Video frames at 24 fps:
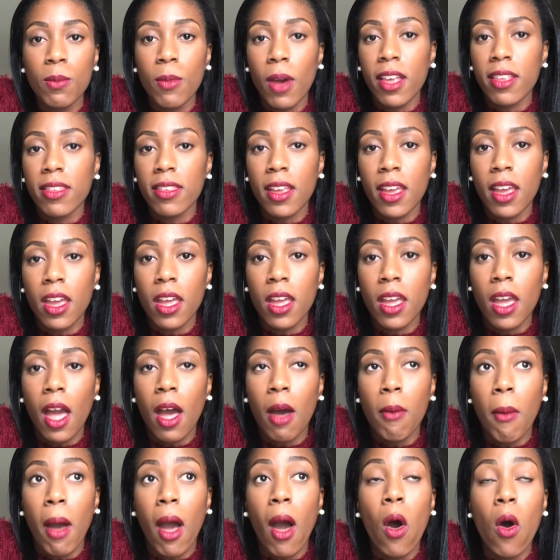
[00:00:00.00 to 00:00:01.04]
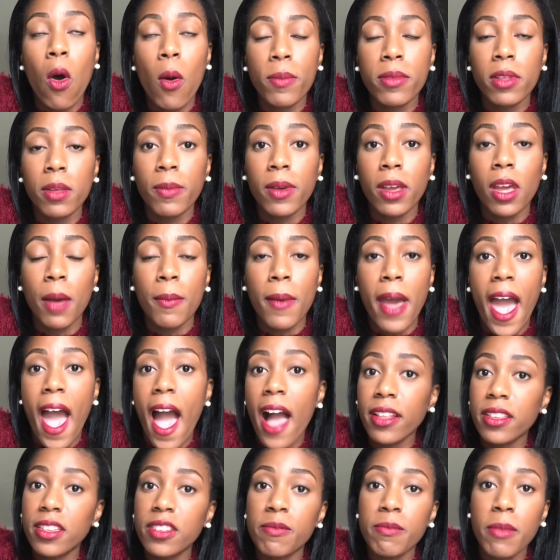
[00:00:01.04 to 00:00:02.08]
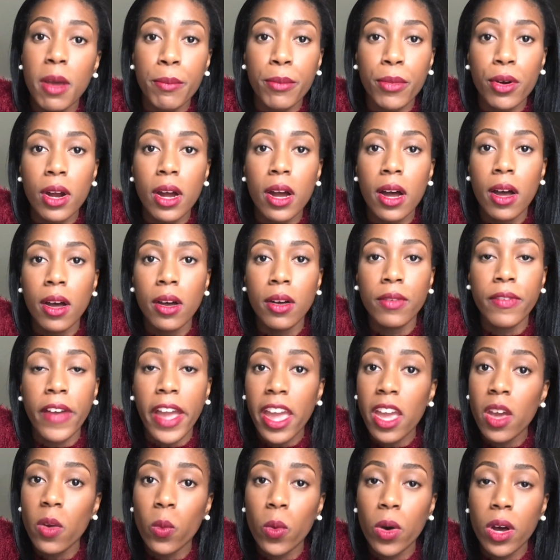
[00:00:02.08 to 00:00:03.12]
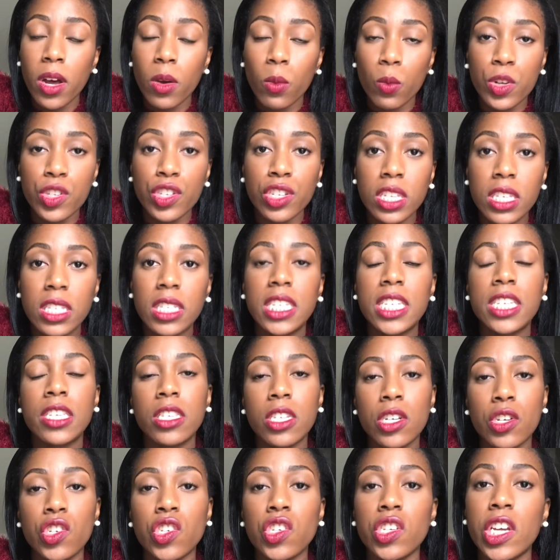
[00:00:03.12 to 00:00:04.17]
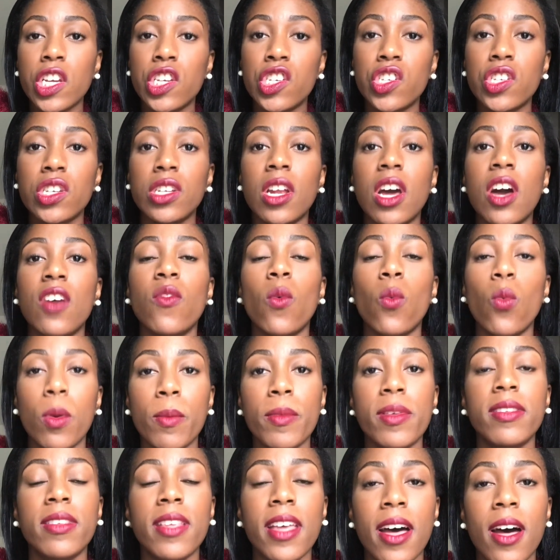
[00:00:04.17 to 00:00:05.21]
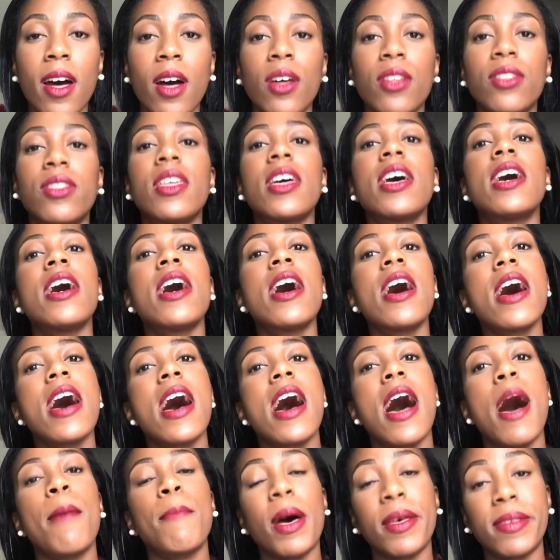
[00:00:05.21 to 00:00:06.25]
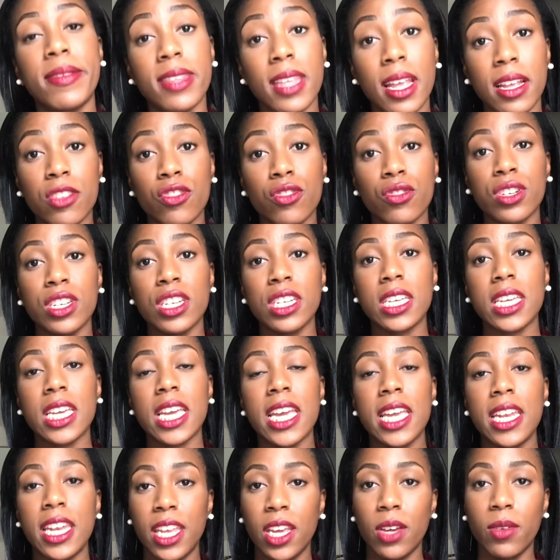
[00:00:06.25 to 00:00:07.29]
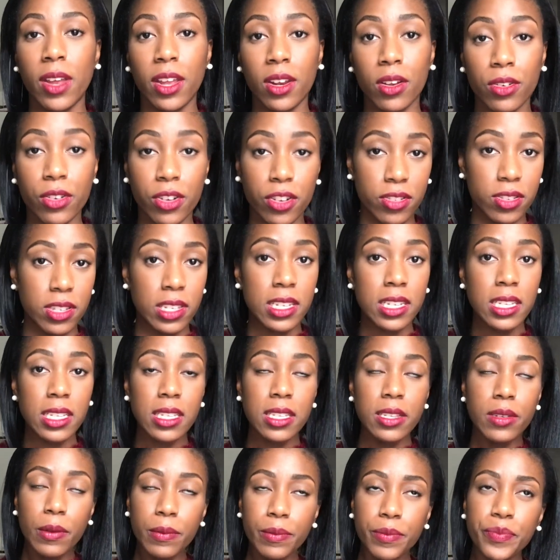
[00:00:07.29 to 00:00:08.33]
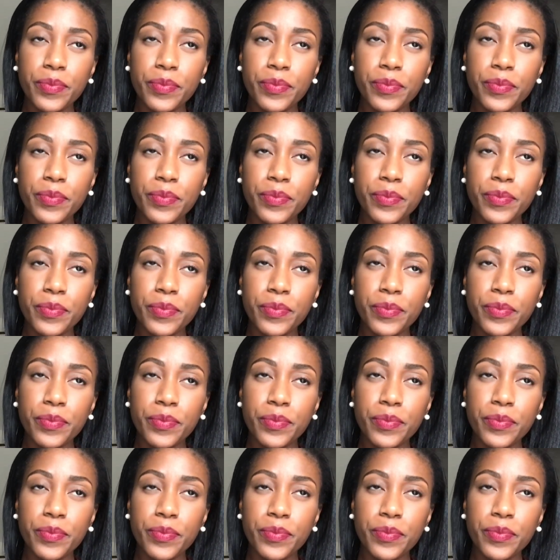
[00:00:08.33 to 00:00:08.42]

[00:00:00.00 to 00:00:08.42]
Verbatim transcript: you might say, um, I hope to become an active member of AWHONN, which is the Association of Women's Health um, obstetric and neonatal nurses.